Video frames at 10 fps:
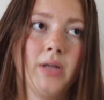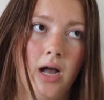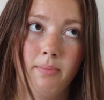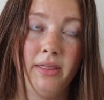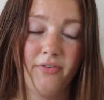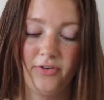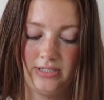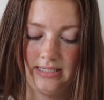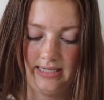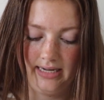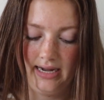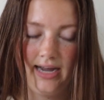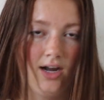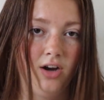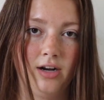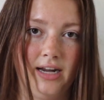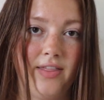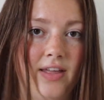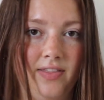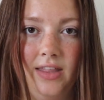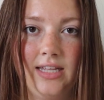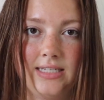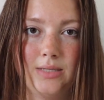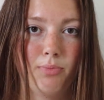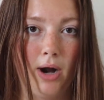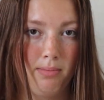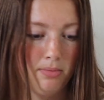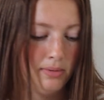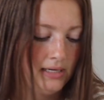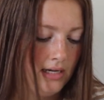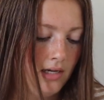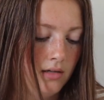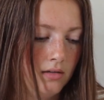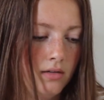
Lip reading: I'll be the first to say, I already think that this is probably